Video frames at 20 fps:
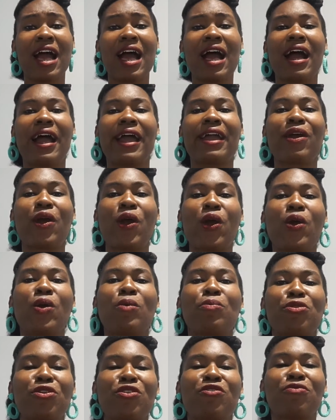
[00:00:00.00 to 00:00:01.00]
I
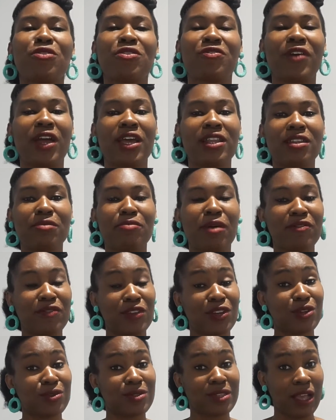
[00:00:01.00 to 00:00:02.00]
hope you've been finding my
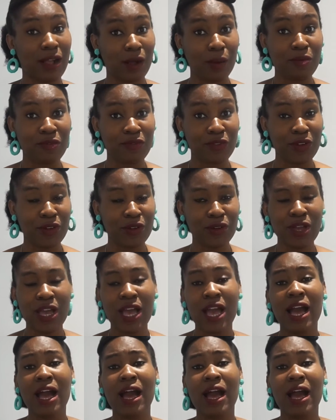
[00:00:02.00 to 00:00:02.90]
videos helpful.